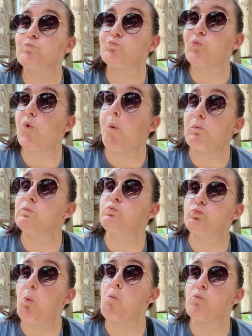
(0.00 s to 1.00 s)
I swear, you could
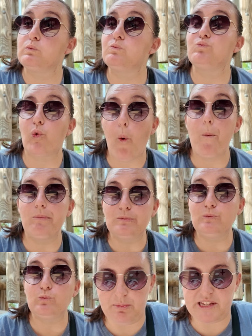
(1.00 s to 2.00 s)
just add this coconut
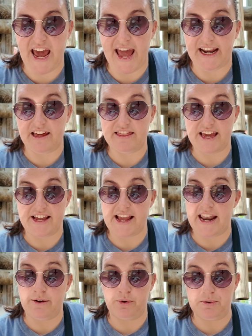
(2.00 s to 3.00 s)
Dole Whip to anything
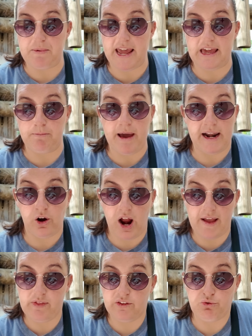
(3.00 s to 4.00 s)
and it would make it better.
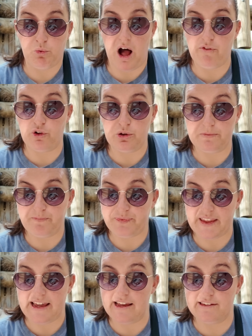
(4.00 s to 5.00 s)
And this waffle
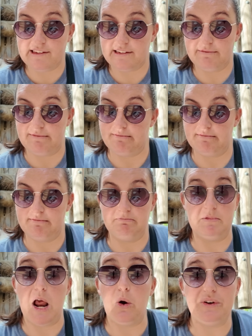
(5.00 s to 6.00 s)
is
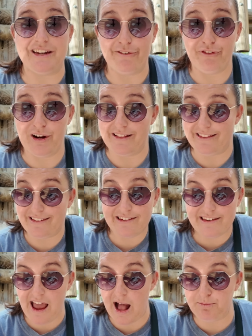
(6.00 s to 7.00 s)
no different. This
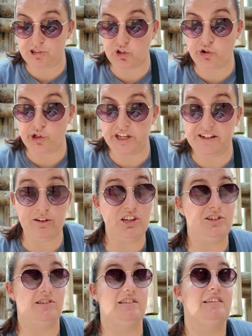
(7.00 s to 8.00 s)
is absolutely delicious.